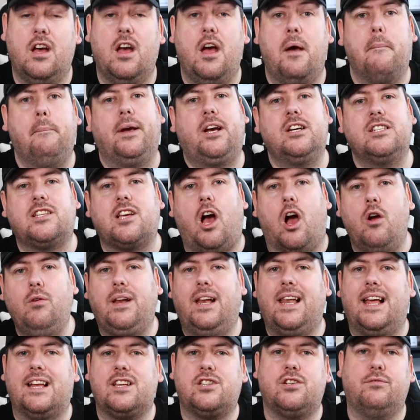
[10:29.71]
because it only
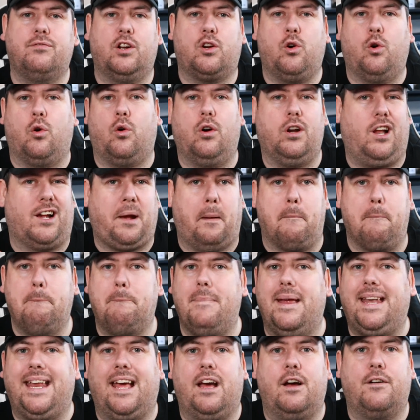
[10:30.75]
lets you record like a
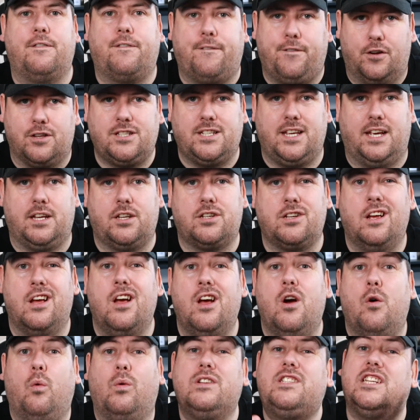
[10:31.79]
minute of footage,
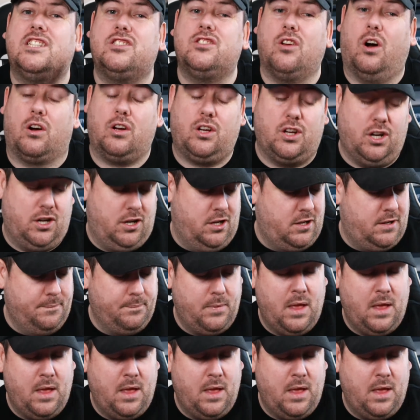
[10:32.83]
which is not good.